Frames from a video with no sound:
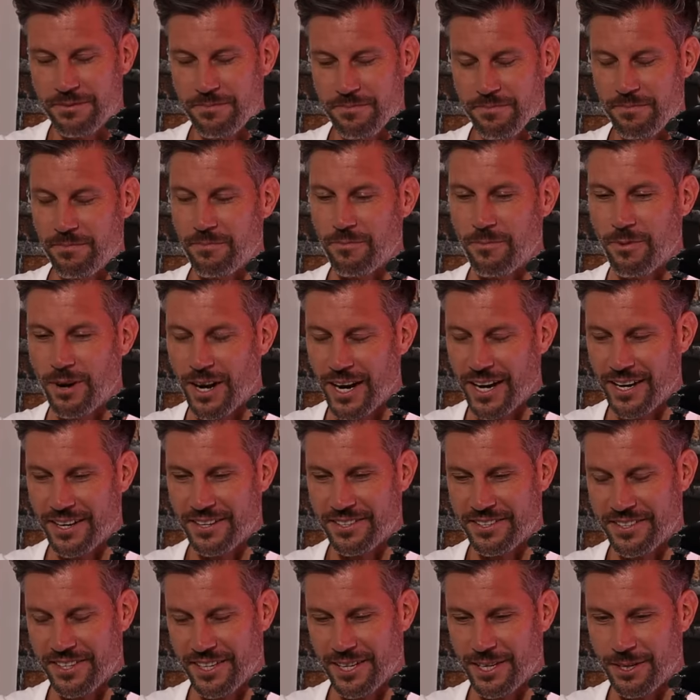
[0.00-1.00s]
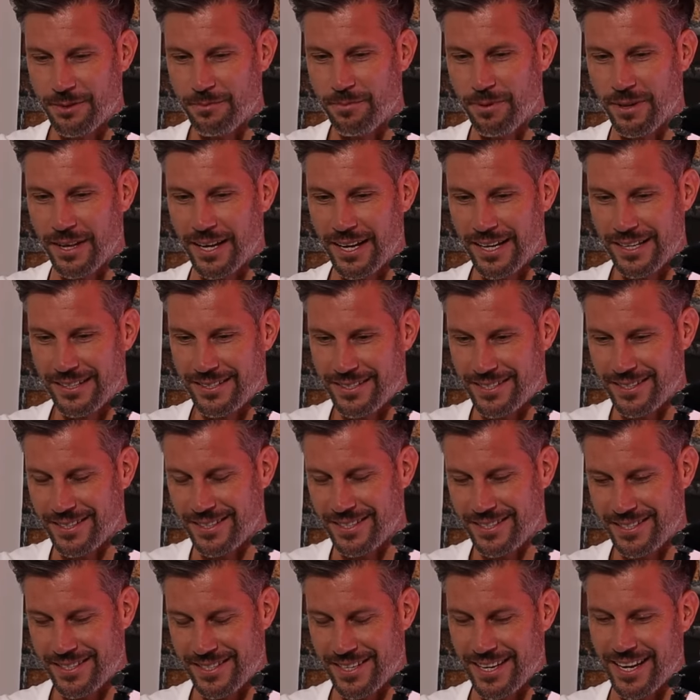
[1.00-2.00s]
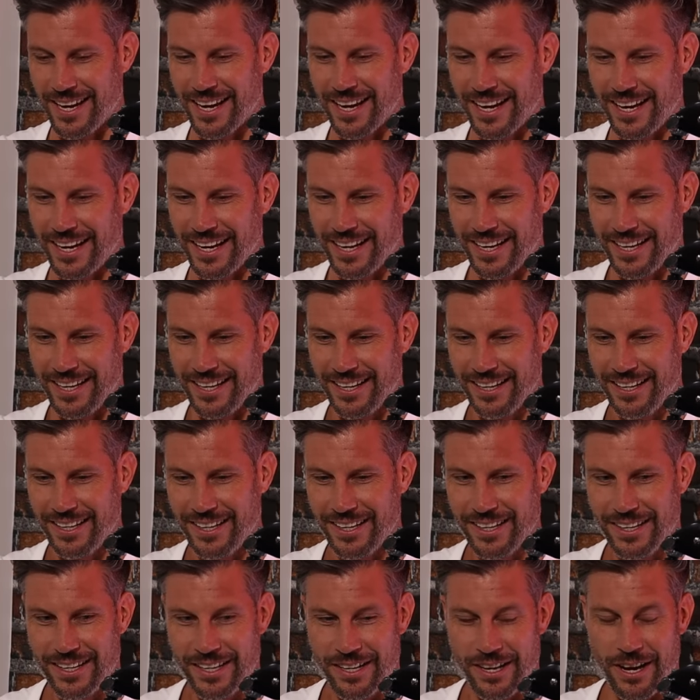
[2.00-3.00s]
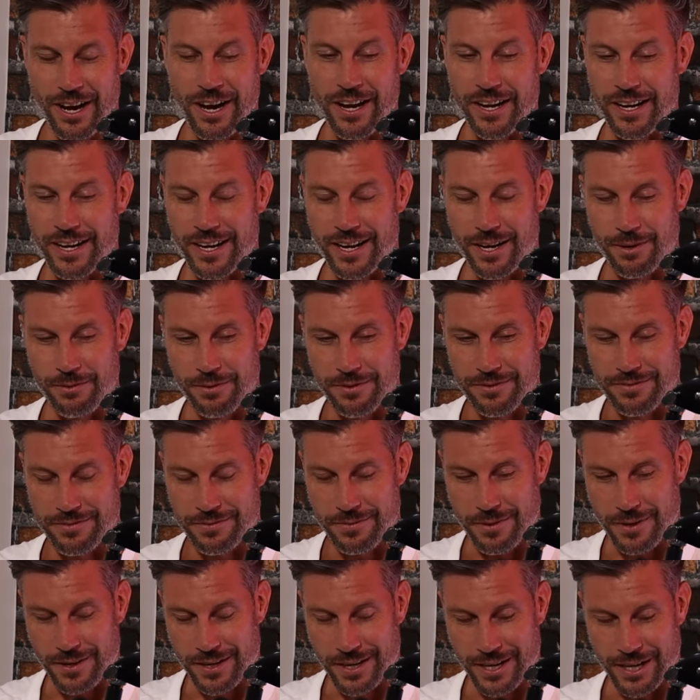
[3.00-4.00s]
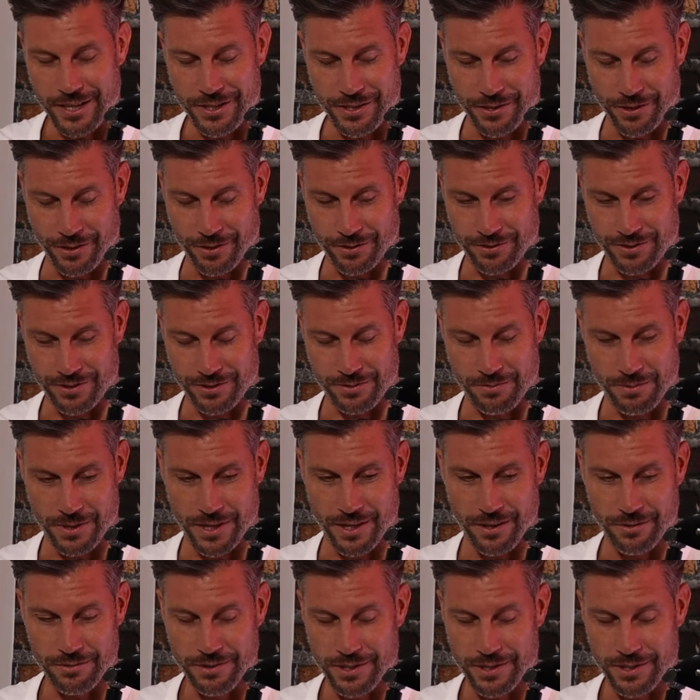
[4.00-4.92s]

yeah. way to see a place. And it's, uh, I don't know, we've spoken about dogs as well.